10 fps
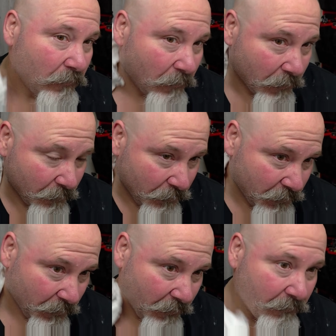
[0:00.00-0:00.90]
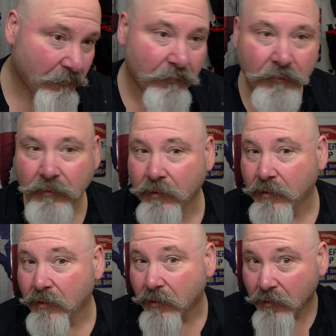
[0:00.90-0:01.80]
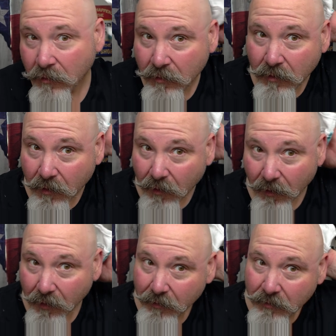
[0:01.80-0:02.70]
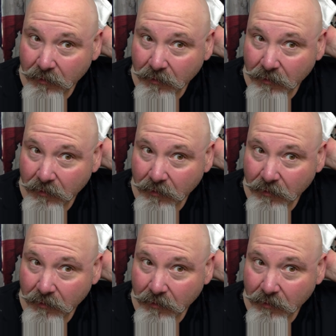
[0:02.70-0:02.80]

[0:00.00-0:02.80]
wonderful stuff. All right.